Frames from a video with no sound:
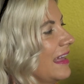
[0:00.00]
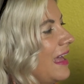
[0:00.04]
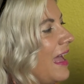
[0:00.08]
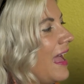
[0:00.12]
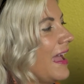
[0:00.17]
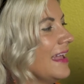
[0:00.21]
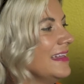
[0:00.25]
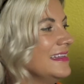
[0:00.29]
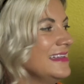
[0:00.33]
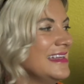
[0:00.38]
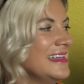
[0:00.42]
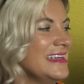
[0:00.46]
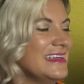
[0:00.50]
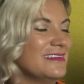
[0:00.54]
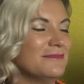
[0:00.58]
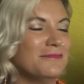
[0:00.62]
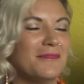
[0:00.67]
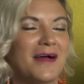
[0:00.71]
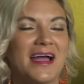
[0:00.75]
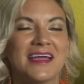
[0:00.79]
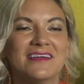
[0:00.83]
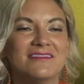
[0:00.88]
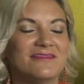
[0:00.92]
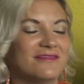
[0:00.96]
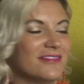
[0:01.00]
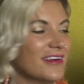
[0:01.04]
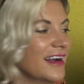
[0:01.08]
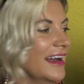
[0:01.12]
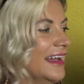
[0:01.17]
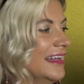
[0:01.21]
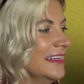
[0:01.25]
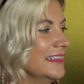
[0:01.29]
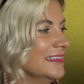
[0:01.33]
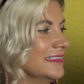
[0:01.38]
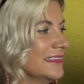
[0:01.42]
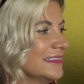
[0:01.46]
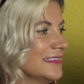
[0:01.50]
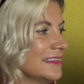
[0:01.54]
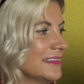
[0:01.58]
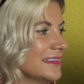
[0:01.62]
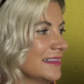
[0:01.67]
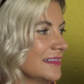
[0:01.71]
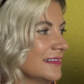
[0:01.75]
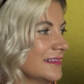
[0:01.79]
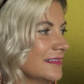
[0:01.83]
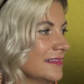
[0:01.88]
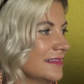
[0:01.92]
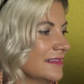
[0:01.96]
I need my friends.
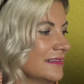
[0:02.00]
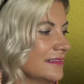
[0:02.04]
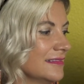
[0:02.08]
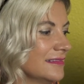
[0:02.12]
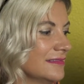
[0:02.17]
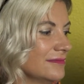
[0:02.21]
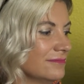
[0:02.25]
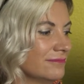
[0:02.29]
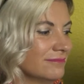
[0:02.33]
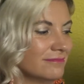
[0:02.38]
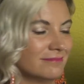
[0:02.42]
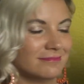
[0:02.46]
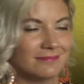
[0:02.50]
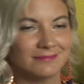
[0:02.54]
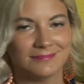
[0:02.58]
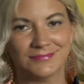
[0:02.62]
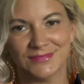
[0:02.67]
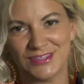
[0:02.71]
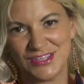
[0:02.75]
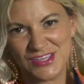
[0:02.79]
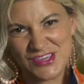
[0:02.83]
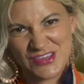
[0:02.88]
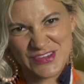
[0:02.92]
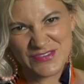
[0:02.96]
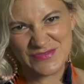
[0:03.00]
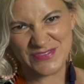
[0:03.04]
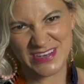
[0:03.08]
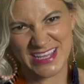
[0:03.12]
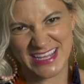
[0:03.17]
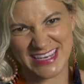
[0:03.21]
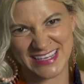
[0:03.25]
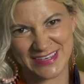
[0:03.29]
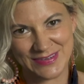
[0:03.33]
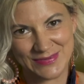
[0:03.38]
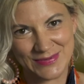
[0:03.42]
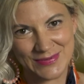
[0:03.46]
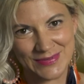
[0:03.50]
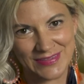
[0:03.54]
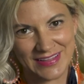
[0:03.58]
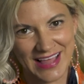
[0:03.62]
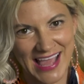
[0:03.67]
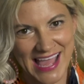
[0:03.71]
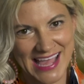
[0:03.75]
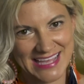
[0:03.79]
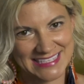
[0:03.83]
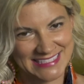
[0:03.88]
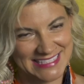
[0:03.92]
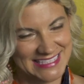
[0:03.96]
You need new
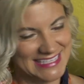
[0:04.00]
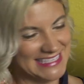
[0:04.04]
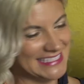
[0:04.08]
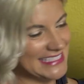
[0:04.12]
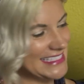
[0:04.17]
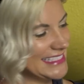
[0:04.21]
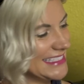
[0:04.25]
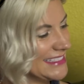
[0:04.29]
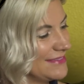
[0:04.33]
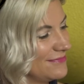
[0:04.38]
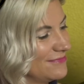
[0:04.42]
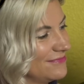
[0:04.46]
glasses.